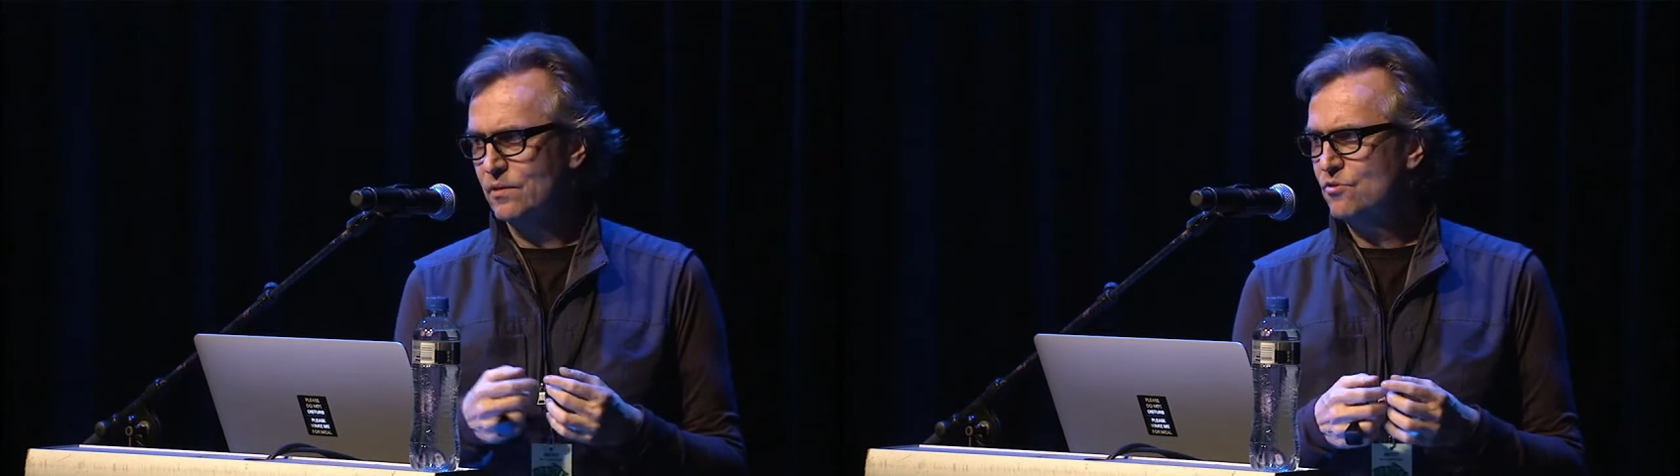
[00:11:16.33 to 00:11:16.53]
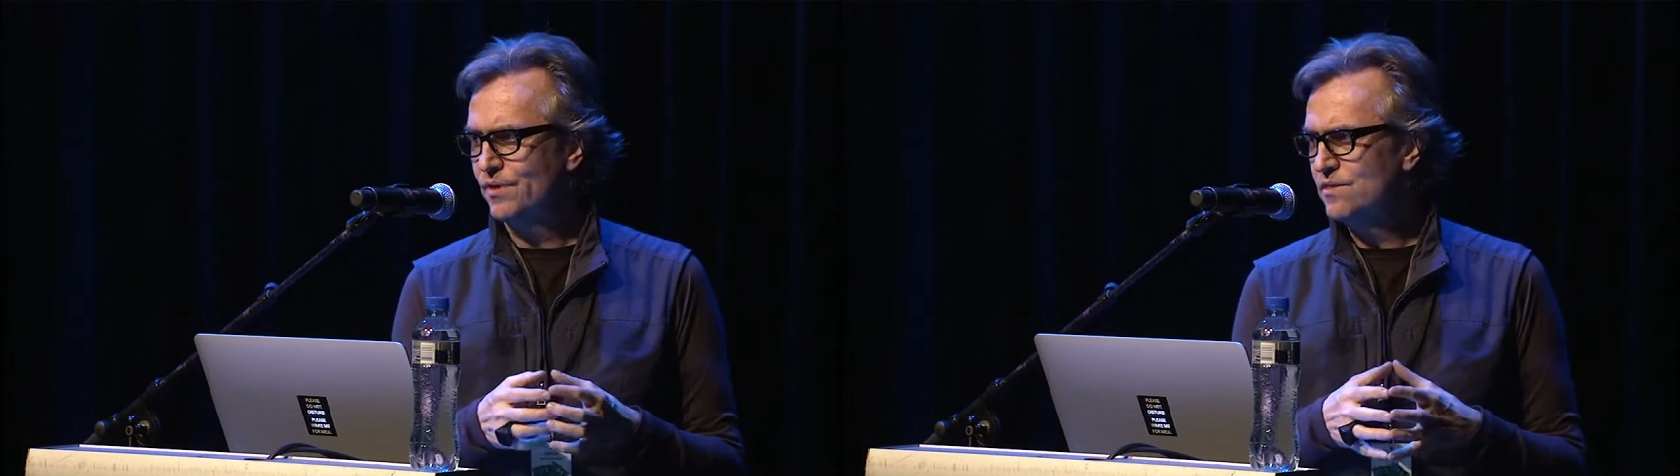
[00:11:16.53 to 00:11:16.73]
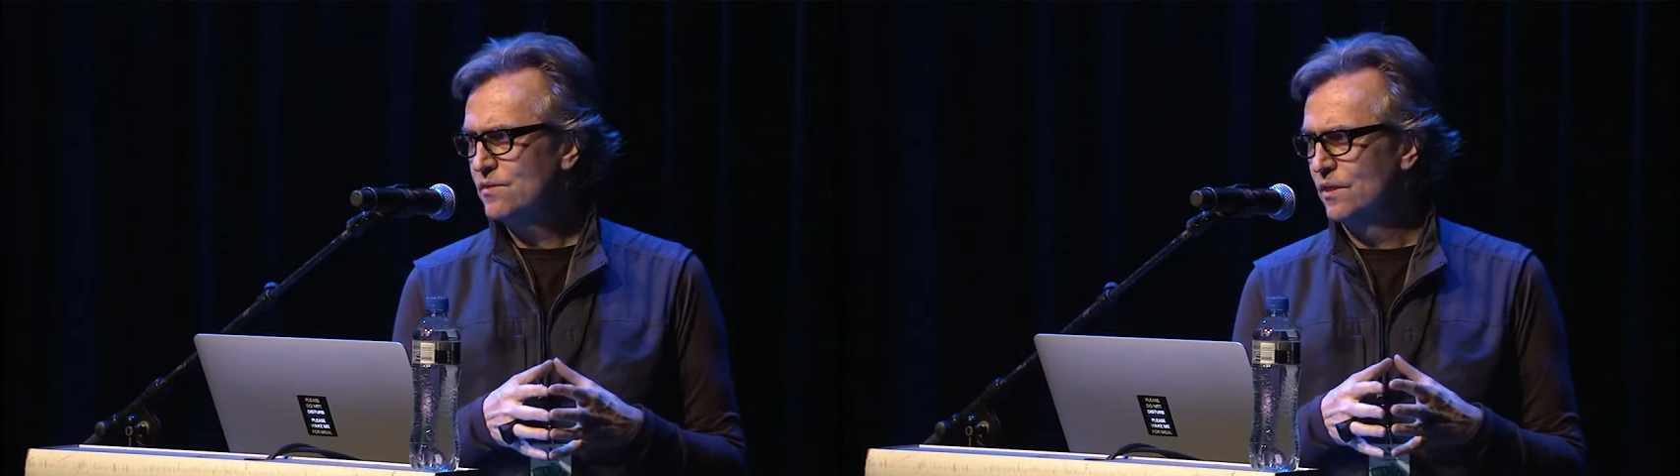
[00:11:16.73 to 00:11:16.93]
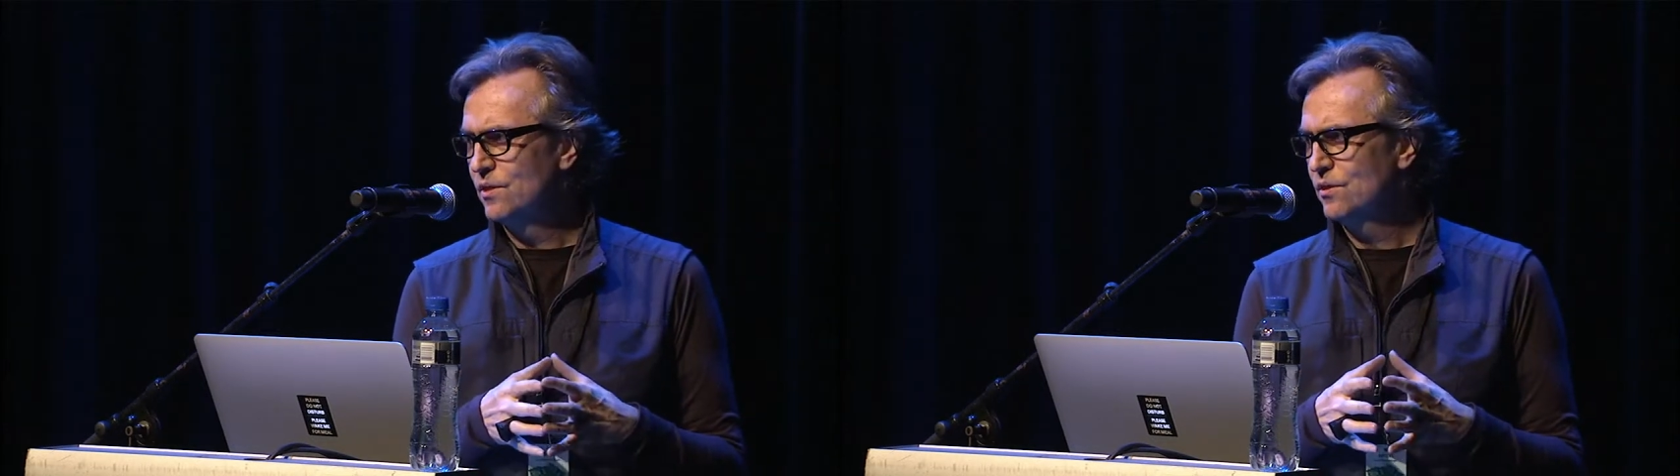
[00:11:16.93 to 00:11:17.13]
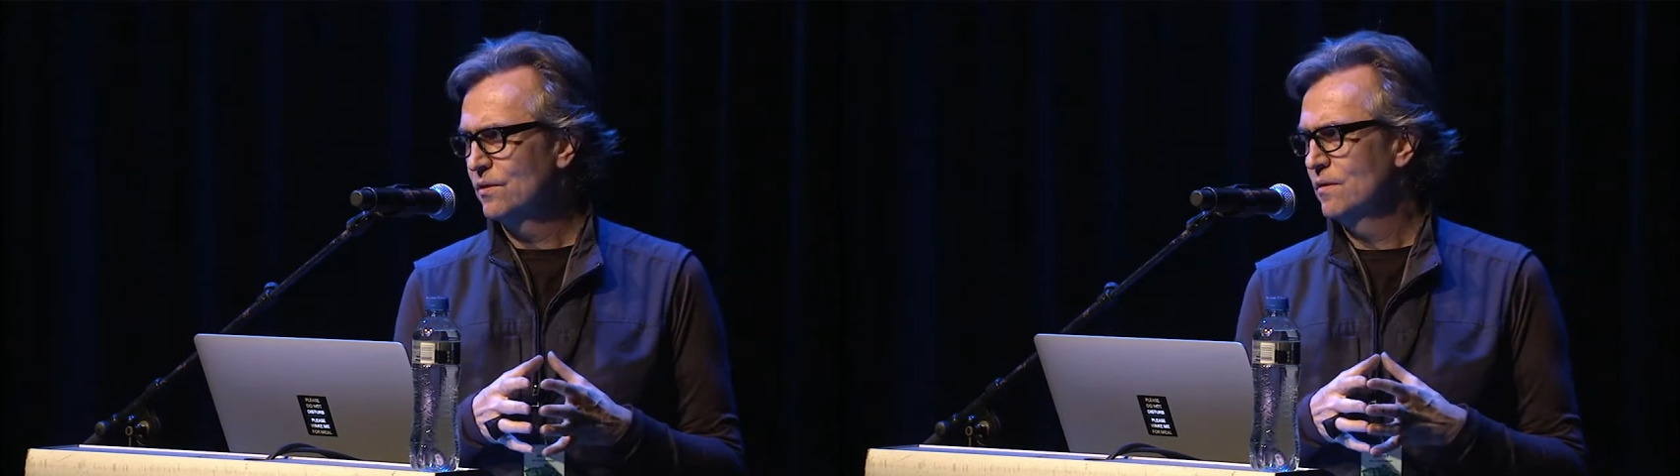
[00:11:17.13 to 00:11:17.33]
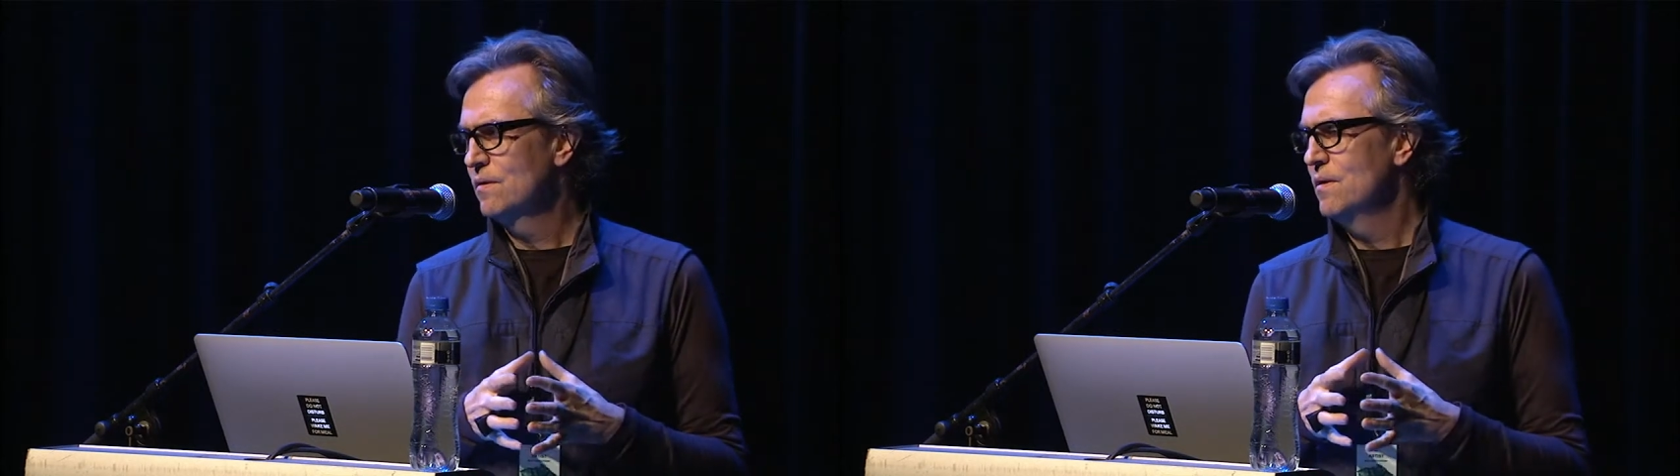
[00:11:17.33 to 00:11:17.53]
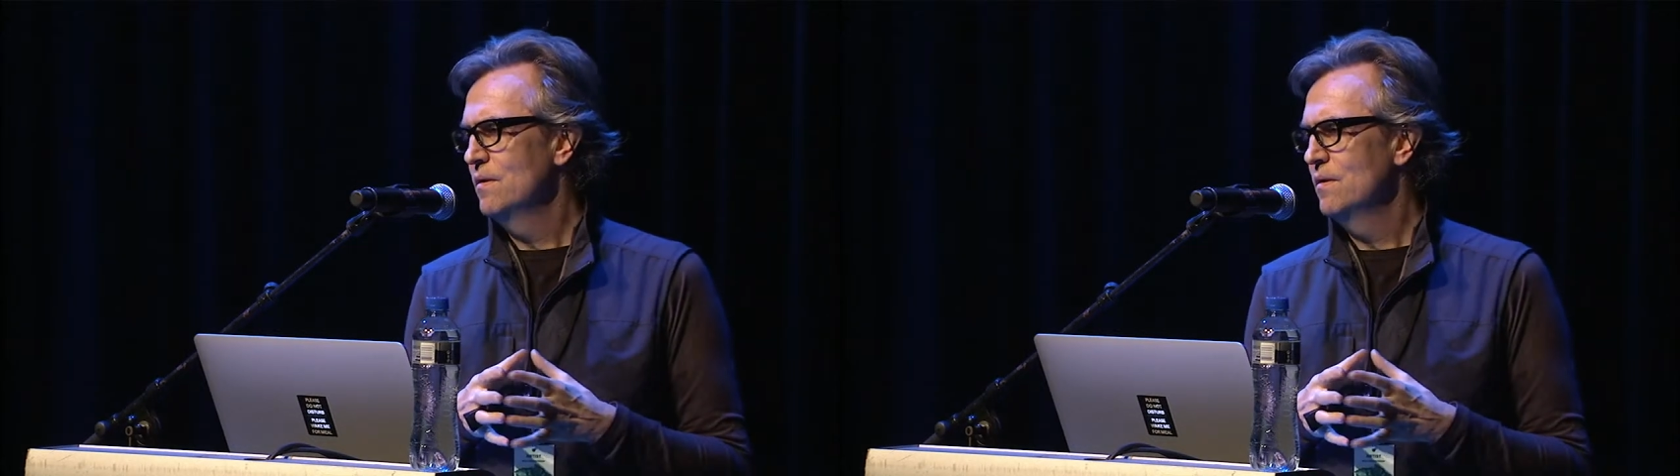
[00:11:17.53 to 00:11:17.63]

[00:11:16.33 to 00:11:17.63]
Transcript: the train station,